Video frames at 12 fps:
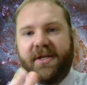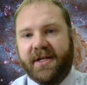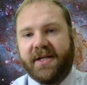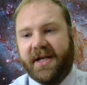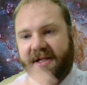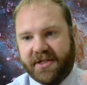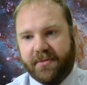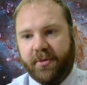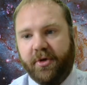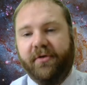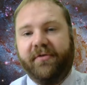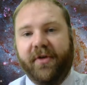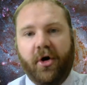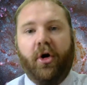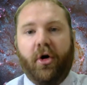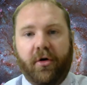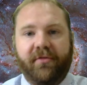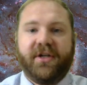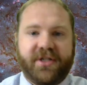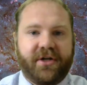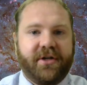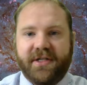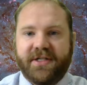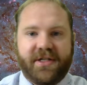that it takes to move over a
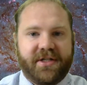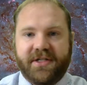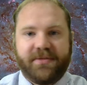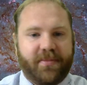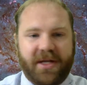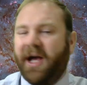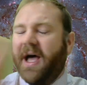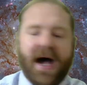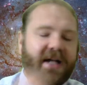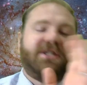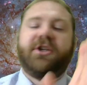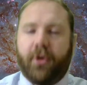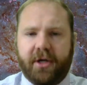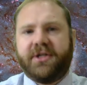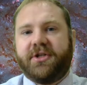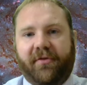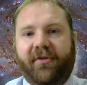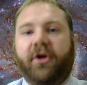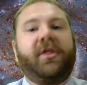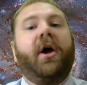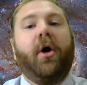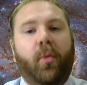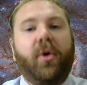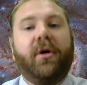certain distance and speed, and so on and so
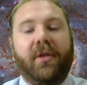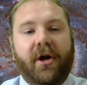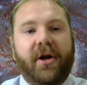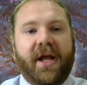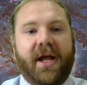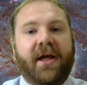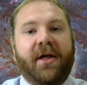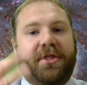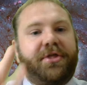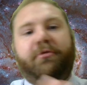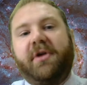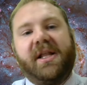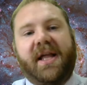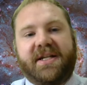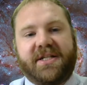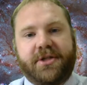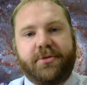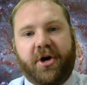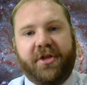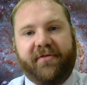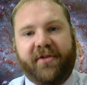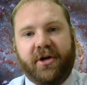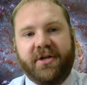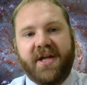forth. We're learning 3 lessons worth
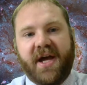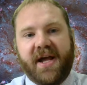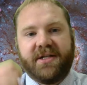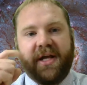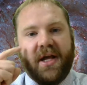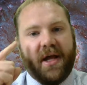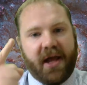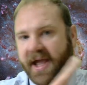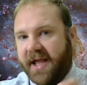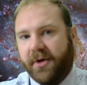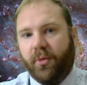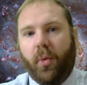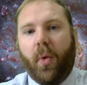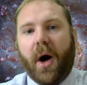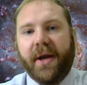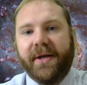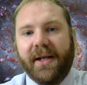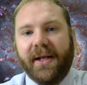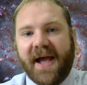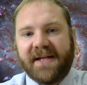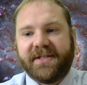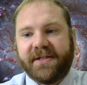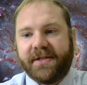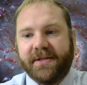of content in 1
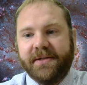lesson.